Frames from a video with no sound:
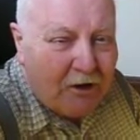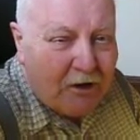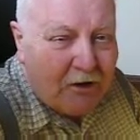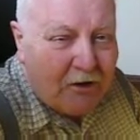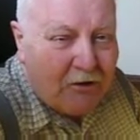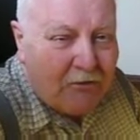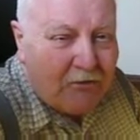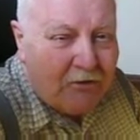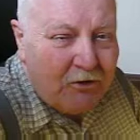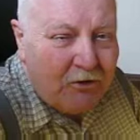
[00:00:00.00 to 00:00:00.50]

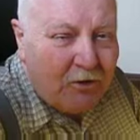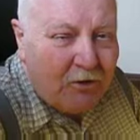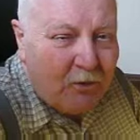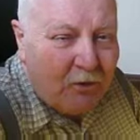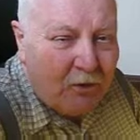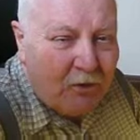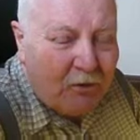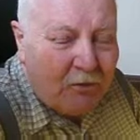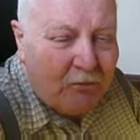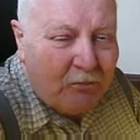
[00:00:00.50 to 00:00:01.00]
country in the
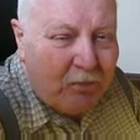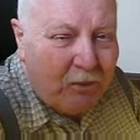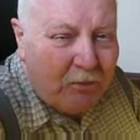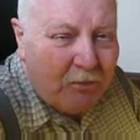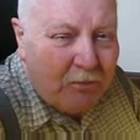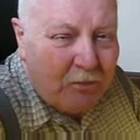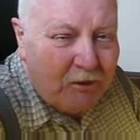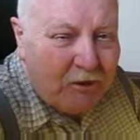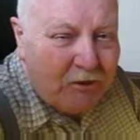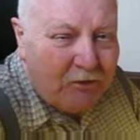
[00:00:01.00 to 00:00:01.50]
world
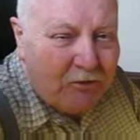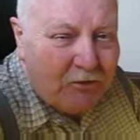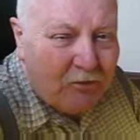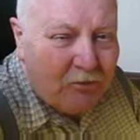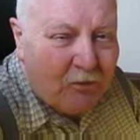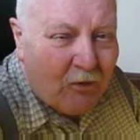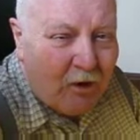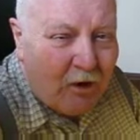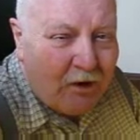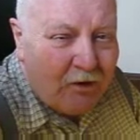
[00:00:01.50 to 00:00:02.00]

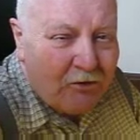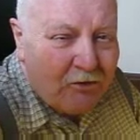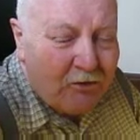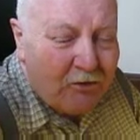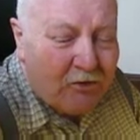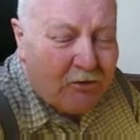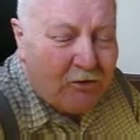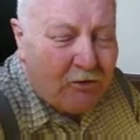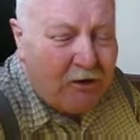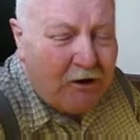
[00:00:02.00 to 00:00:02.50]
population-wise
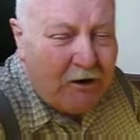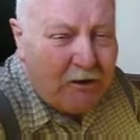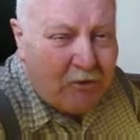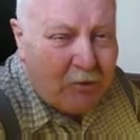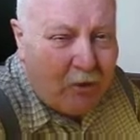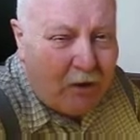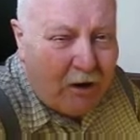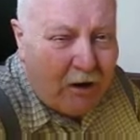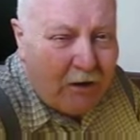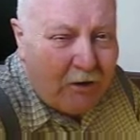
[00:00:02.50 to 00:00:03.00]
and
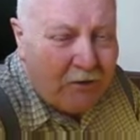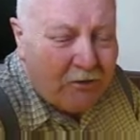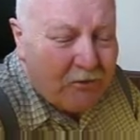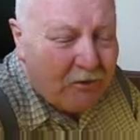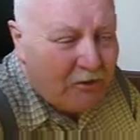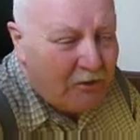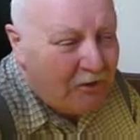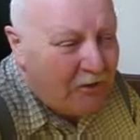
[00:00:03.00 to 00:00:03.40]
trade-wise